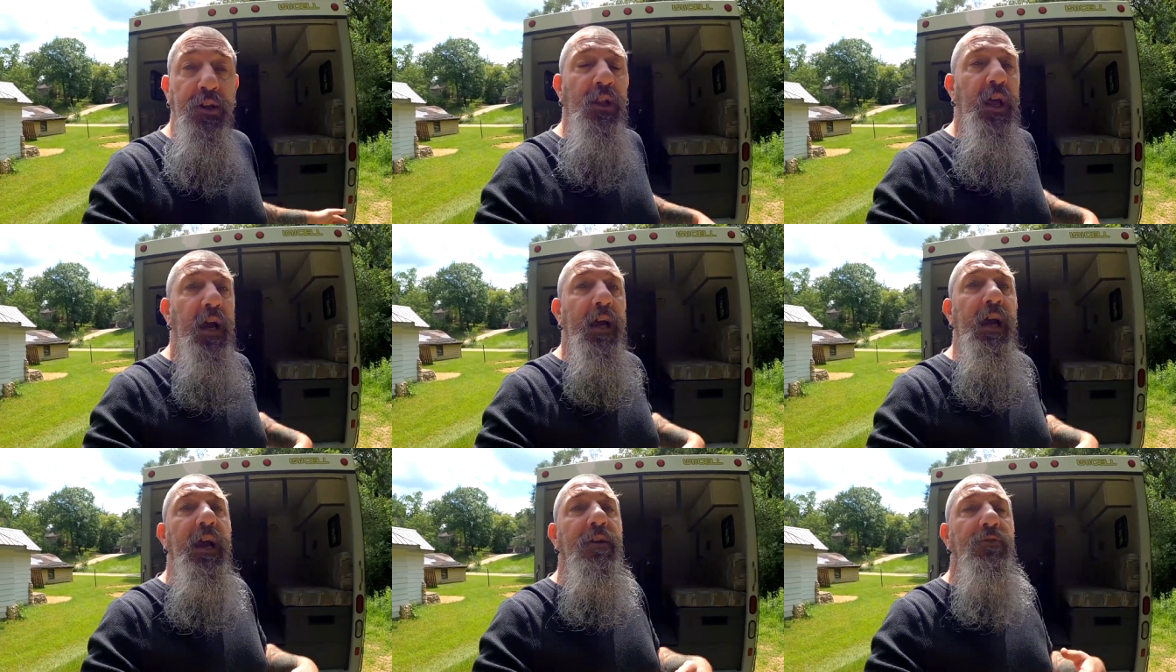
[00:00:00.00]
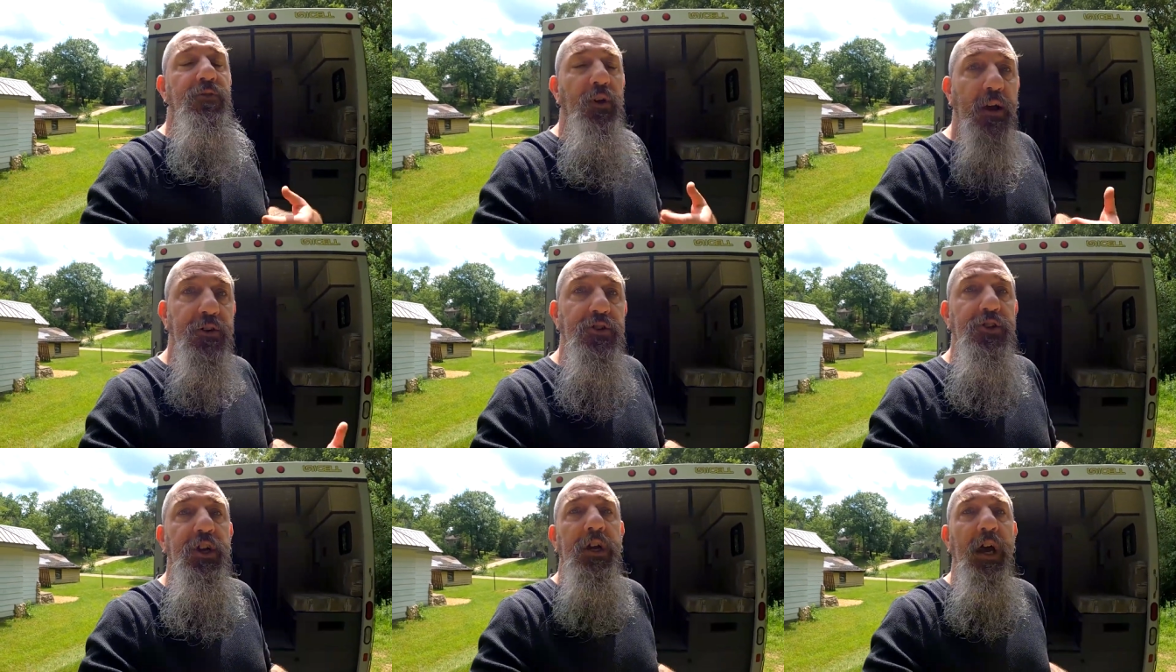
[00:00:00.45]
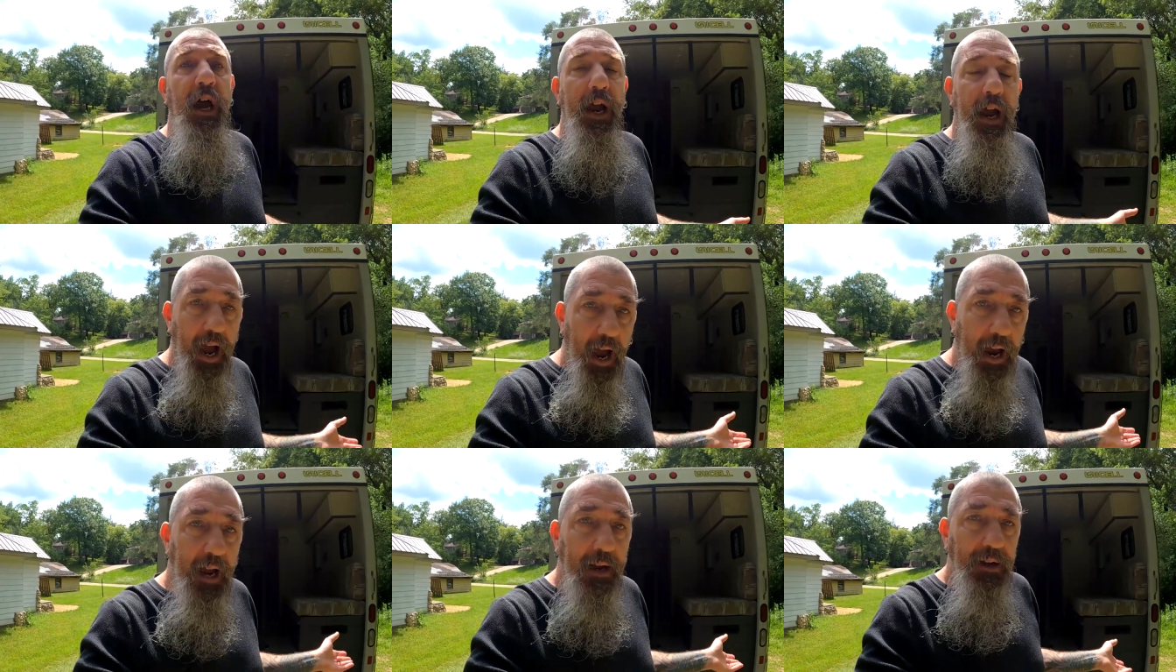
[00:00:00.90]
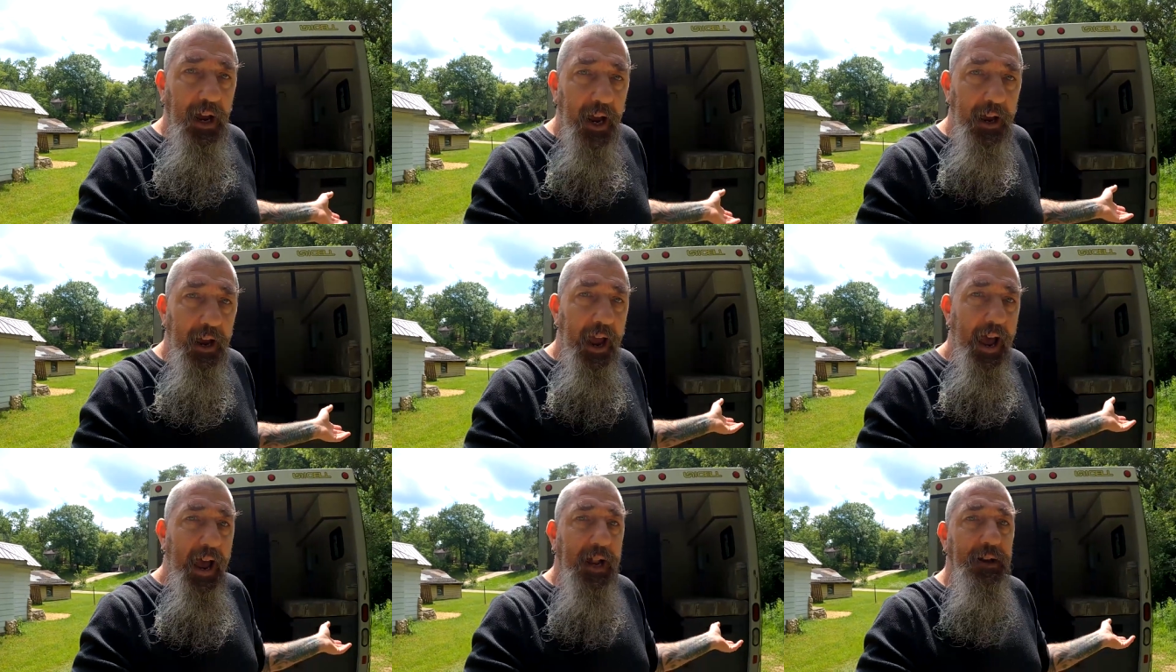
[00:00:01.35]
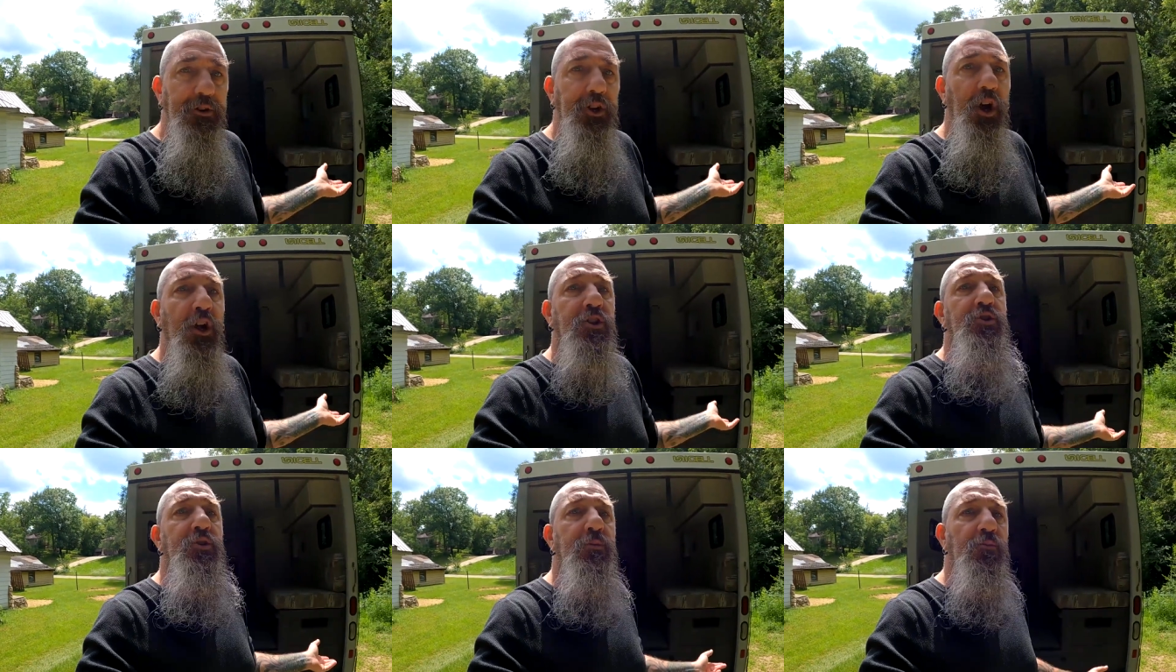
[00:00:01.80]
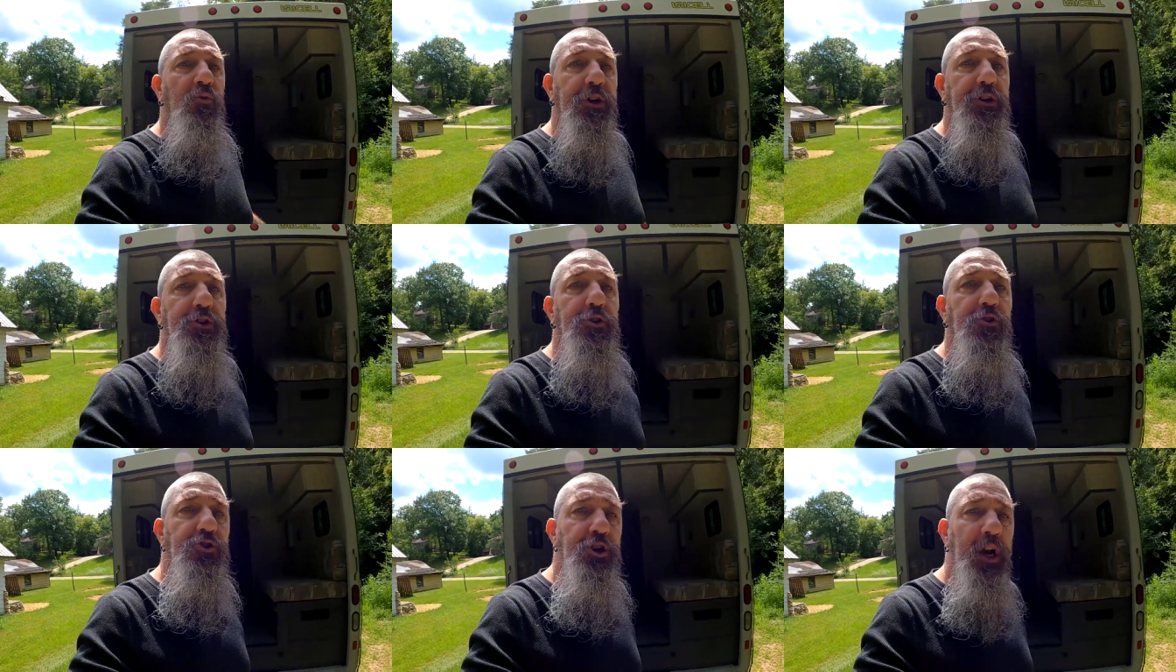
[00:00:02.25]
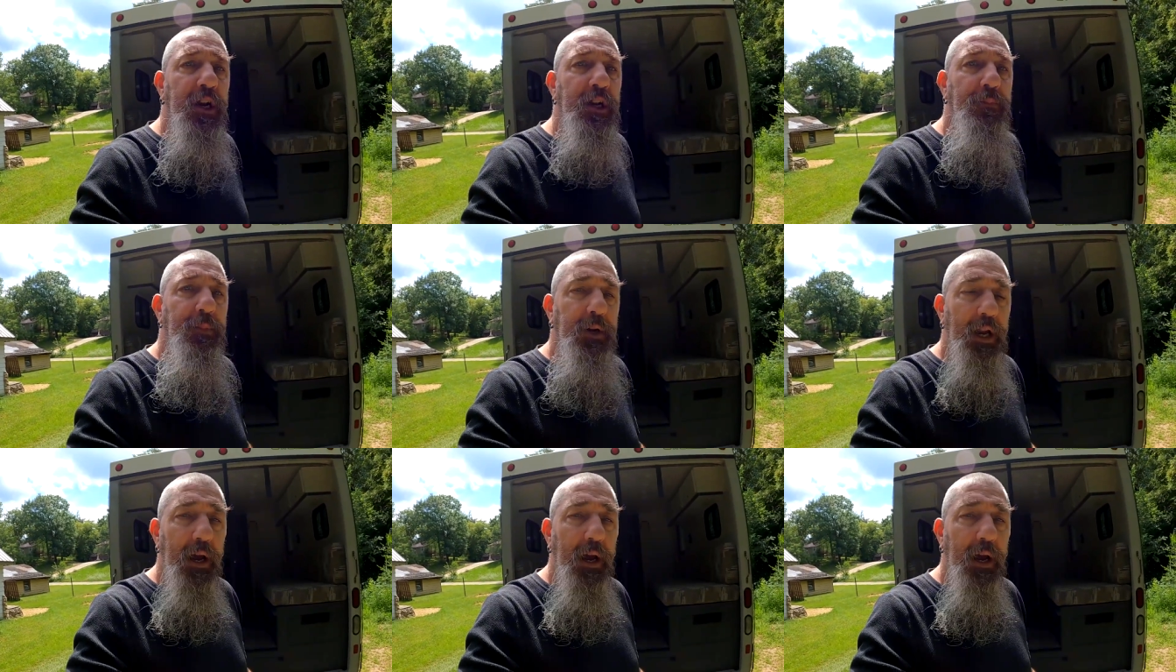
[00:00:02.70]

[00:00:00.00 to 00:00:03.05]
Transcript: And like I said, I had done some research on it,